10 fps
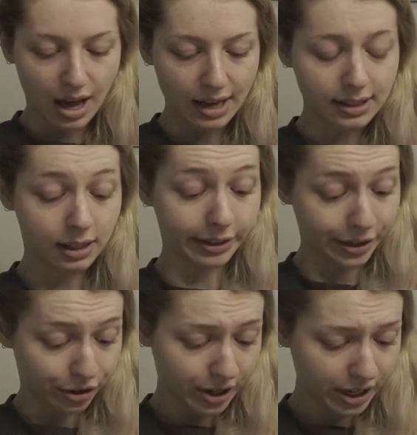has
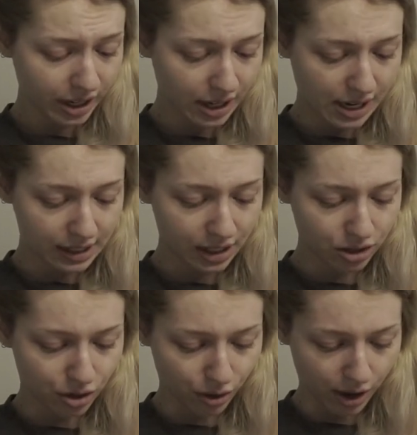glitter in it and I
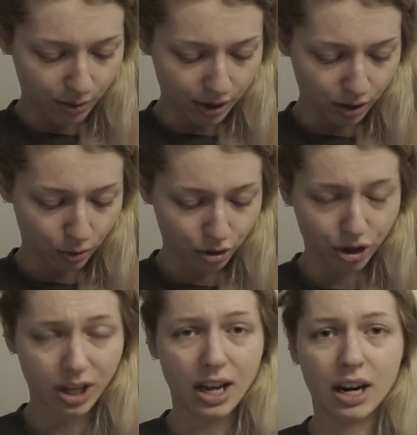didn't know that when I ordered
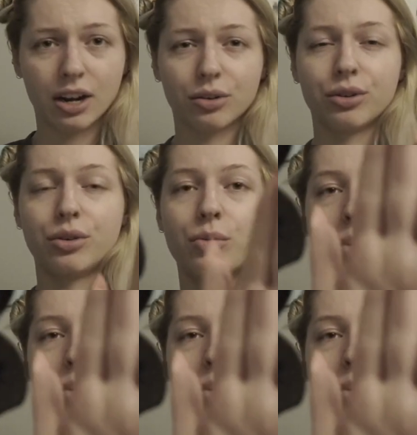it and I don't know